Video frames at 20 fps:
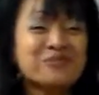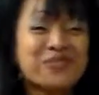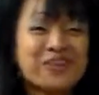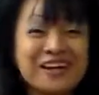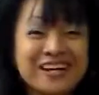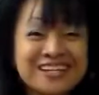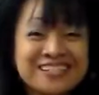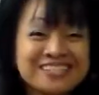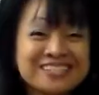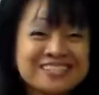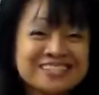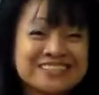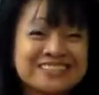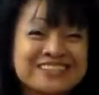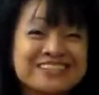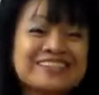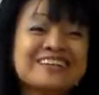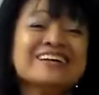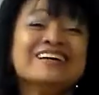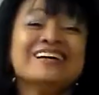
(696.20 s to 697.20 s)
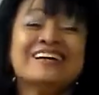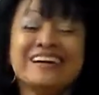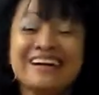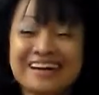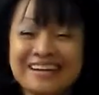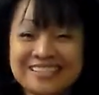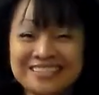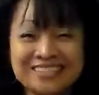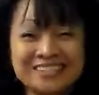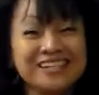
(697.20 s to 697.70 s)
embrace her
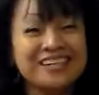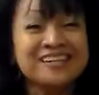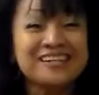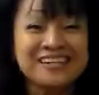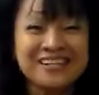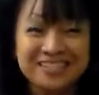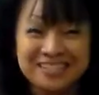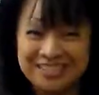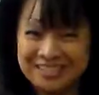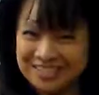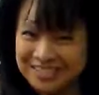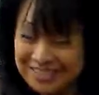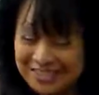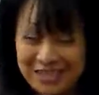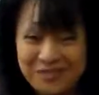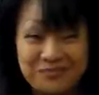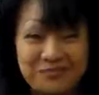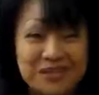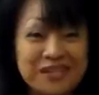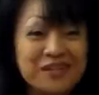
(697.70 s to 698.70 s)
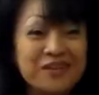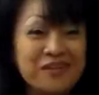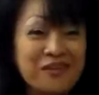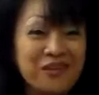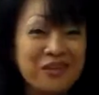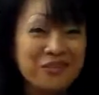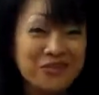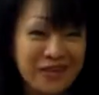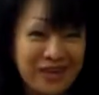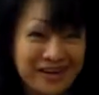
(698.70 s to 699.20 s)
and say, it's gonna be
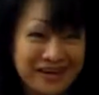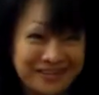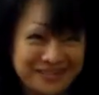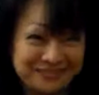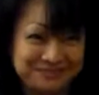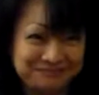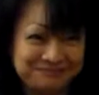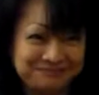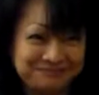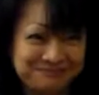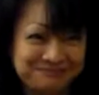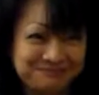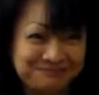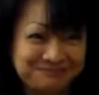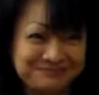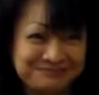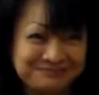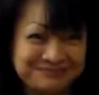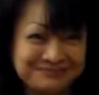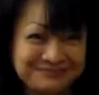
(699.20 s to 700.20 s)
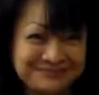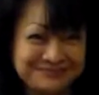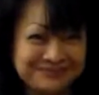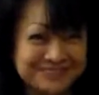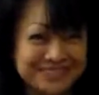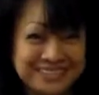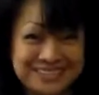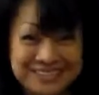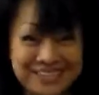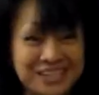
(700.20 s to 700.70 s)
all right. Amen.
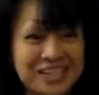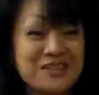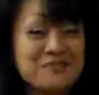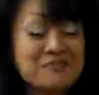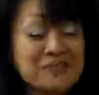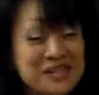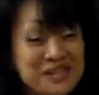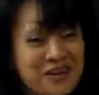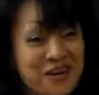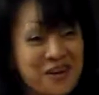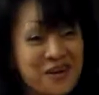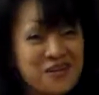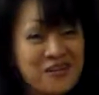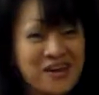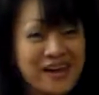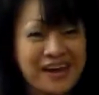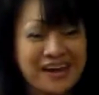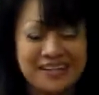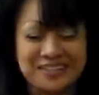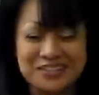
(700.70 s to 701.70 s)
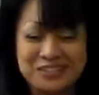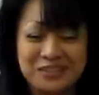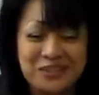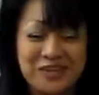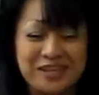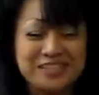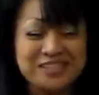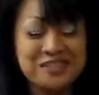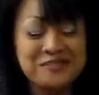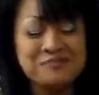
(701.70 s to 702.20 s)
It's gonna be all right. You
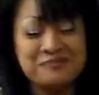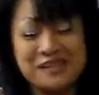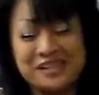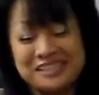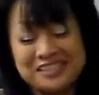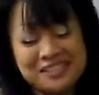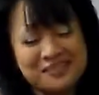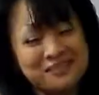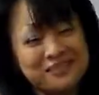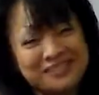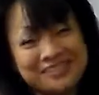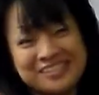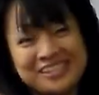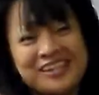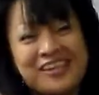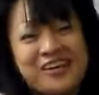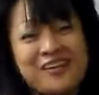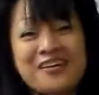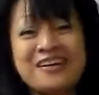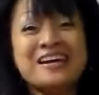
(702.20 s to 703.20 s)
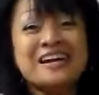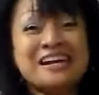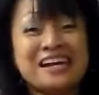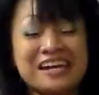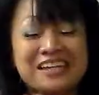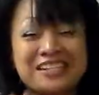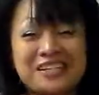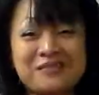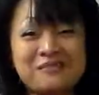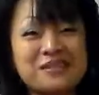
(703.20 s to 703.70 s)
know, Amen. In the, in the, you know,
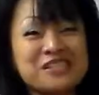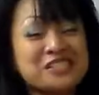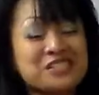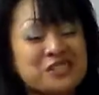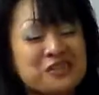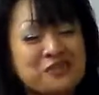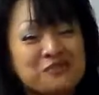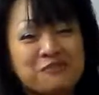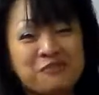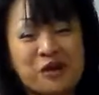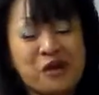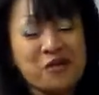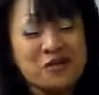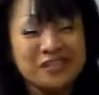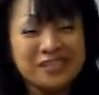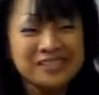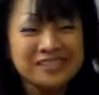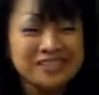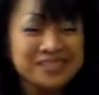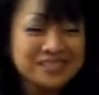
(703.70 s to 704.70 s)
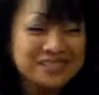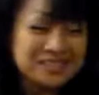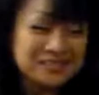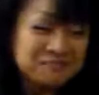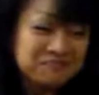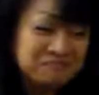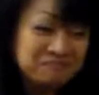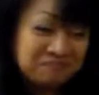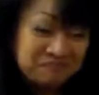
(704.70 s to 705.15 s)
in the midst of brokenness,